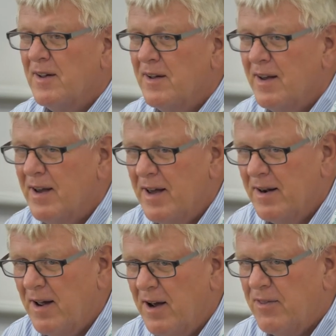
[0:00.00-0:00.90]

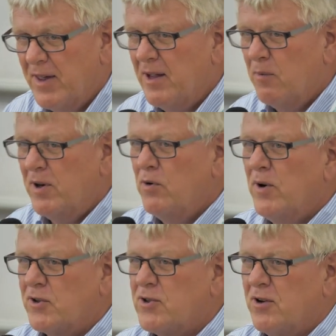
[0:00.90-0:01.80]
And I think we do
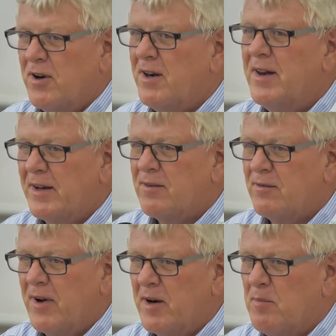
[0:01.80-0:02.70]
not study that
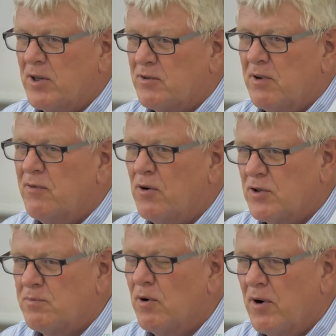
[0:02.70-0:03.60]
very much. We
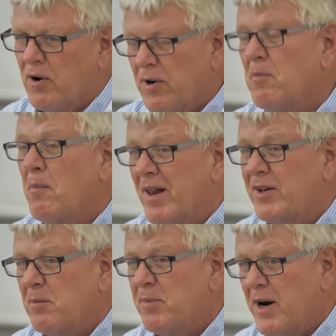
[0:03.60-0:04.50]
focus more on the
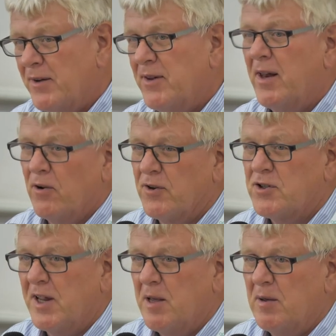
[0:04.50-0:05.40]
mobility part than on the
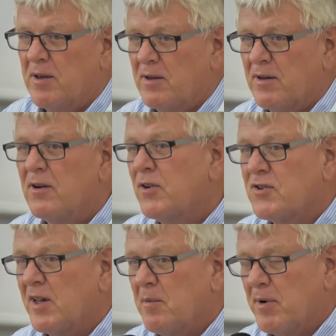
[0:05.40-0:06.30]

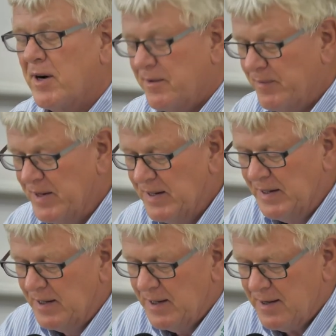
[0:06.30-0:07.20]
sticky part.
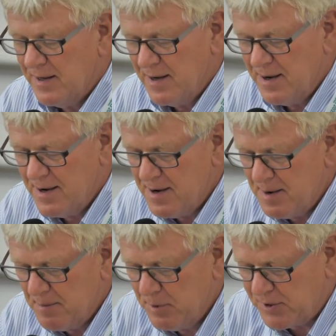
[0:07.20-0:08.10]

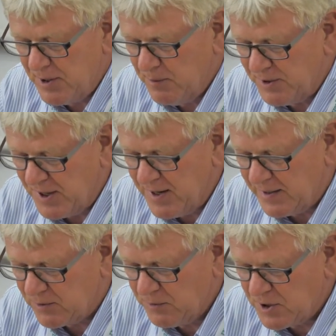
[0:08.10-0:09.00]
But with
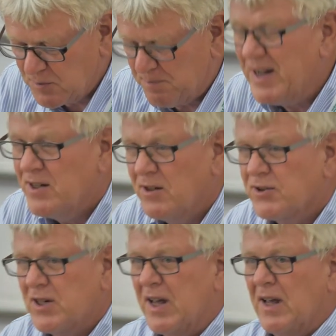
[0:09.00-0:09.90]
regard to the spatial
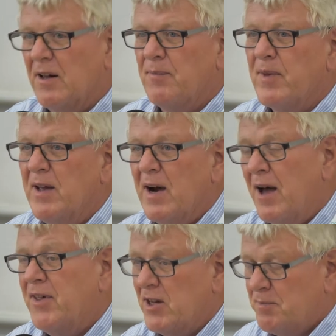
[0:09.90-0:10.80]
scale,
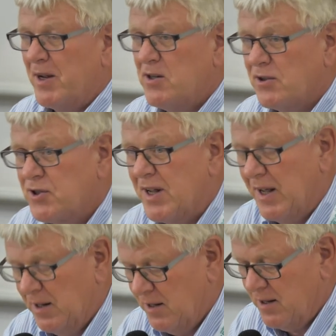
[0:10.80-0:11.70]
I think spatial
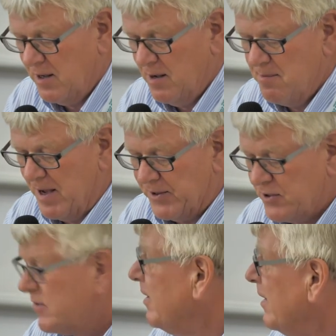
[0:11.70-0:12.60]
scale
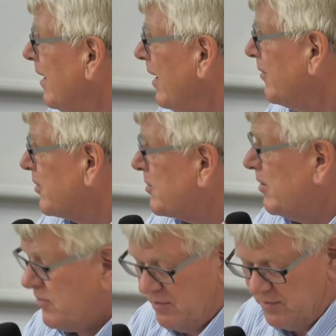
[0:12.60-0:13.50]
matters. Anders
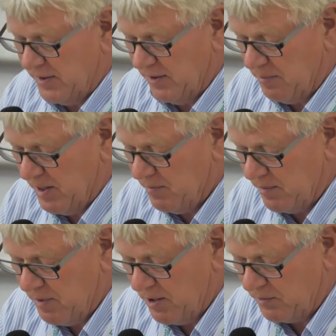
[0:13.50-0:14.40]
has written a paper
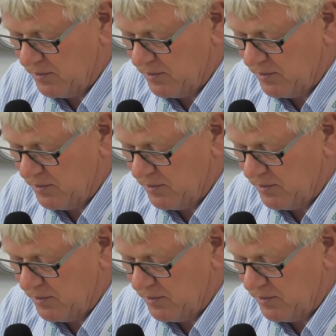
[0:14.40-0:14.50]
about